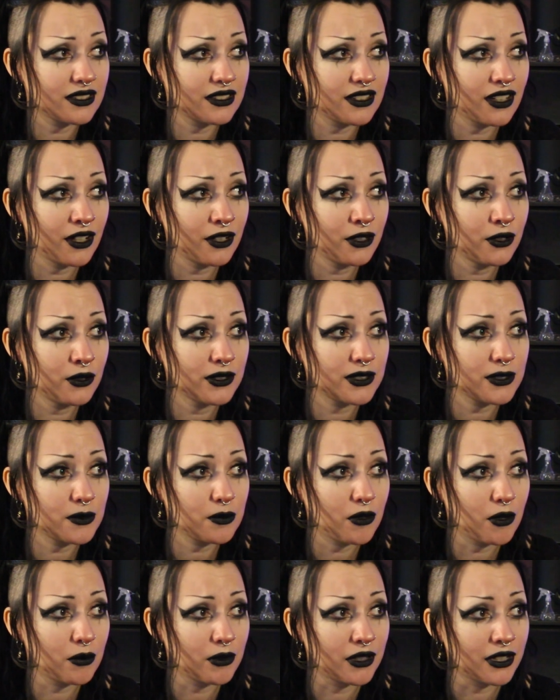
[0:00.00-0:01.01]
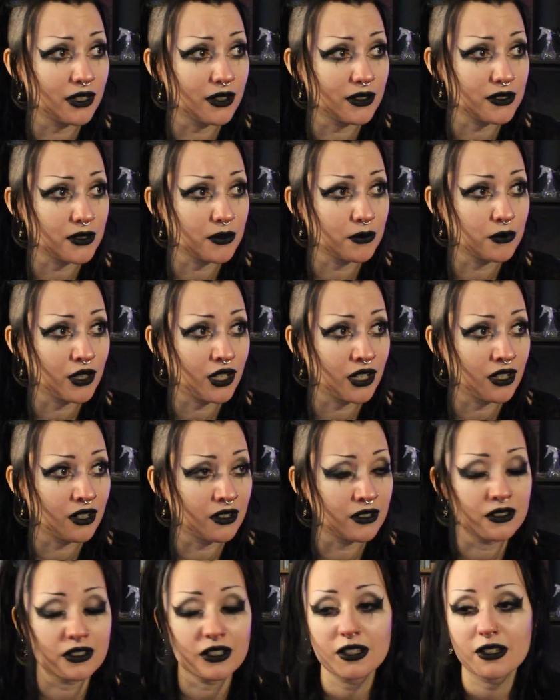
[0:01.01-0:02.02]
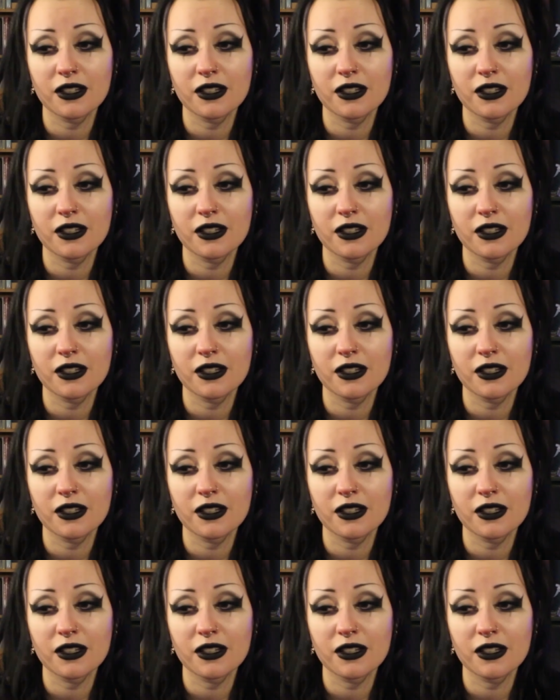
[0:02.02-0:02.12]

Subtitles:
No, it's probably got some nylon.